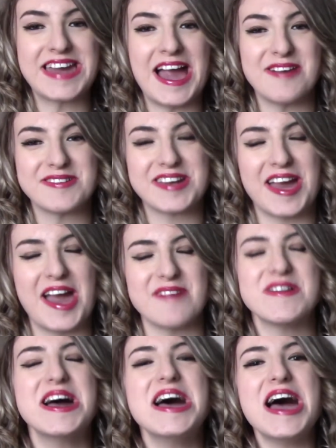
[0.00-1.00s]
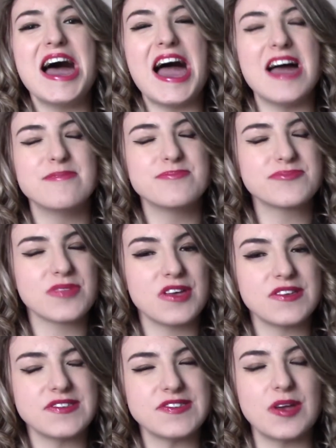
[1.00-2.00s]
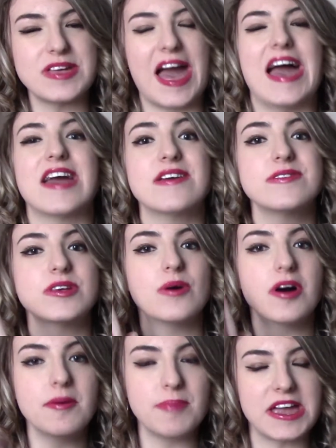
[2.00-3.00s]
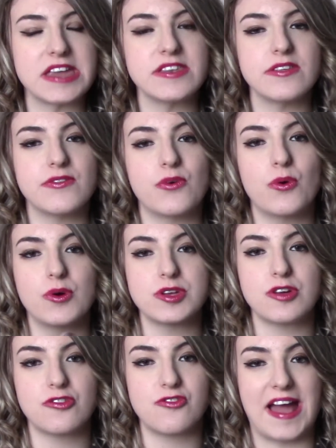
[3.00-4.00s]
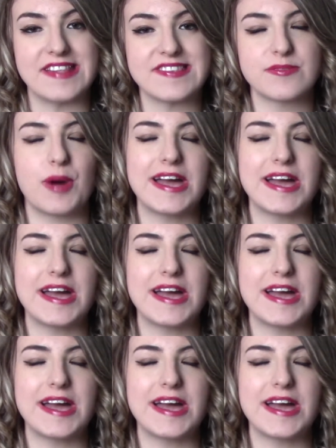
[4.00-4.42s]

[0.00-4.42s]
camera cut out. So yeah, if you are buying for your friends, what